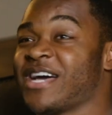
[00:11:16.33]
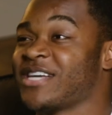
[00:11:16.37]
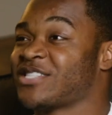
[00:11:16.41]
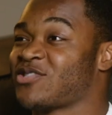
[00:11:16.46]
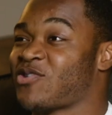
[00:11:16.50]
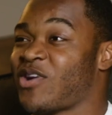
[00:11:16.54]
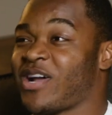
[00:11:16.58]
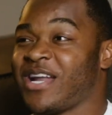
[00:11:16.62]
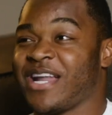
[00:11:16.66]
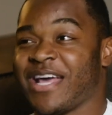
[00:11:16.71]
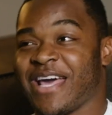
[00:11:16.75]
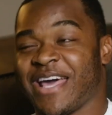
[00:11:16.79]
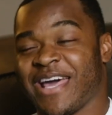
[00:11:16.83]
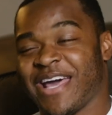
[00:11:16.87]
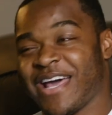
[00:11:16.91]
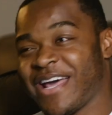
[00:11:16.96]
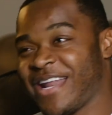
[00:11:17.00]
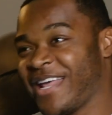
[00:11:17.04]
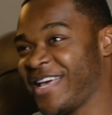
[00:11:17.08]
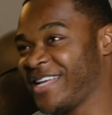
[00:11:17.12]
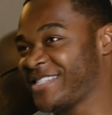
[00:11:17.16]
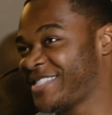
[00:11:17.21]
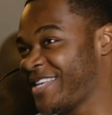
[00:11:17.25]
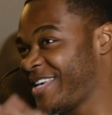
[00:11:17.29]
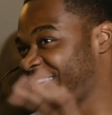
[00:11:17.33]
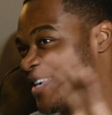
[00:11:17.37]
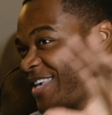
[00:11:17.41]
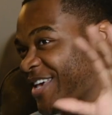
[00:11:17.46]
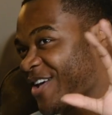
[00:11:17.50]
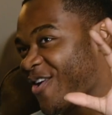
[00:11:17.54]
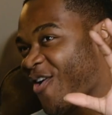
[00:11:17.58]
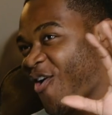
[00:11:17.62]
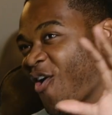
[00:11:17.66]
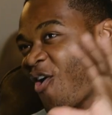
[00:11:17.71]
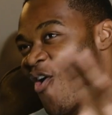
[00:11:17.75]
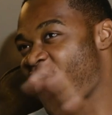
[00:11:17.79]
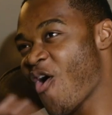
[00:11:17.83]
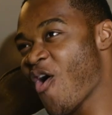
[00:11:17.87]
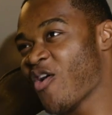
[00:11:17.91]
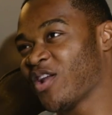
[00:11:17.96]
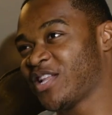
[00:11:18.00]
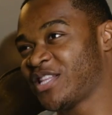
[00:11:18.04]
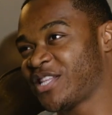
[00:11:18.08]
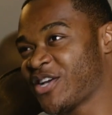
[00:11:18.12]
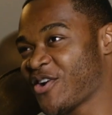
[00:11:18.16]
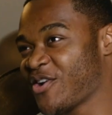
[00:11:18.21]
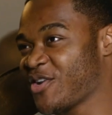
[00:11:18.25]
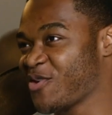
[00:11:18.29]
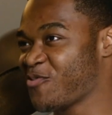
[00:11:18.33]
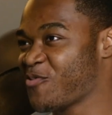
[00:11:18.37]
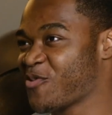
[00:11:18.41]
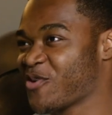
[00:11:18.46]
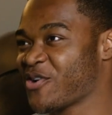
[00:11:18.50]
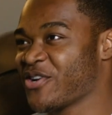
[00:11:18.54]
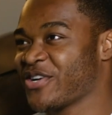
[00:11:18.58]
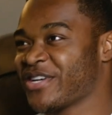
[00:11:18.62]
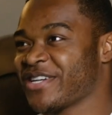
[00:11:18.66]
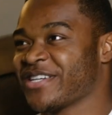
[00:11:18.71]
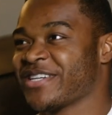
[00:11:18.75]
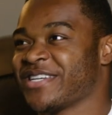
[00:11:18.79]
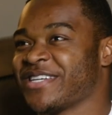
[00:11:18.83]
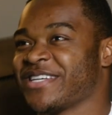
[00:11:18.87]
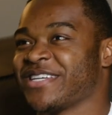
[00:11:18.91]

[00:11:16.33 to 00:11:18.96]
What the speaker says: So I let Headache take care of all the dirty work.